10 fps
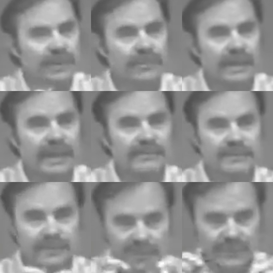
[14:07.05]
perhaps,
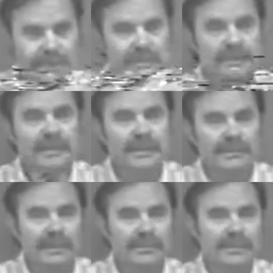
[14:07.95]
on a gridded
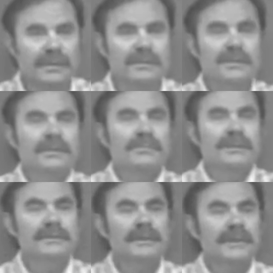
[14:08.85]
membrane.
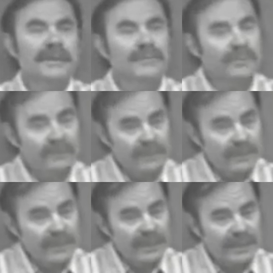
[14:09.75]
But if there weren't very
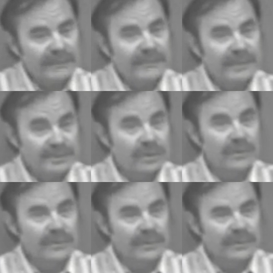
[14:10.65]
many, as you
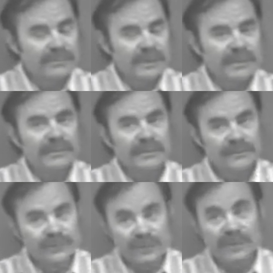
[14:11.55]
hope there wouldn't be,
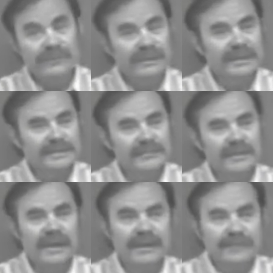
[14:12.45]
if you're looking for less than
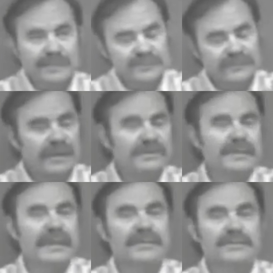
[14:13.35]
five, it means you've got to
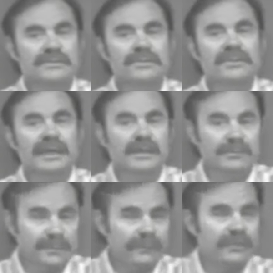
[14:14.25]
scan this whole thing and
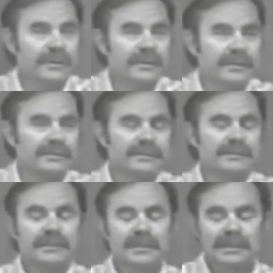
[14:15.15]
it'd be very
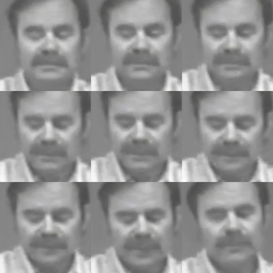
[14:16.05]
tedious. So
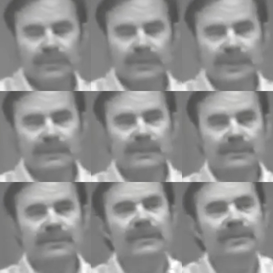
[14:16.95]
Millipore came out
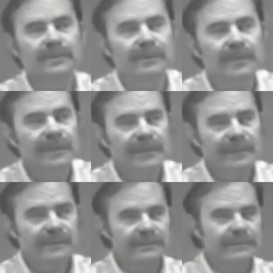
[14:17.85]
with a method
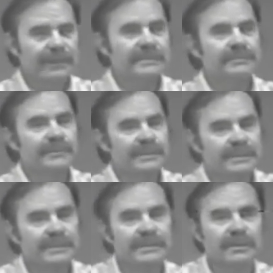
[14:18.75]
that makes this much
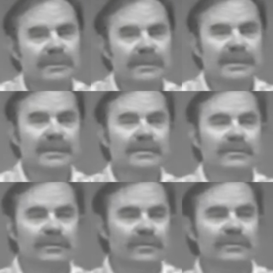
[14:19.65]
easier by taking a
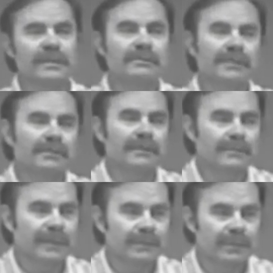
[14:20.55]
13 millimeter
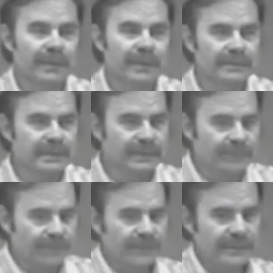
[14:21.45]
membrane instead of a
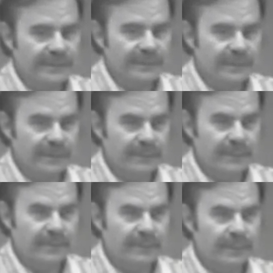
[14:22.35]
47
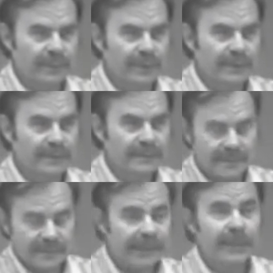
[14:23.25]
millimeter membrane. That's
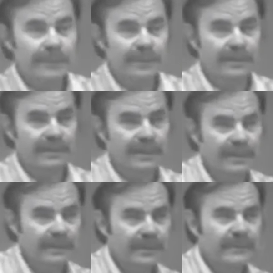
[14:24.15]
the diameter I'm
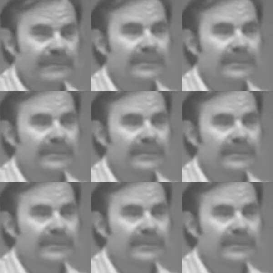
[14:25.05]
talking about.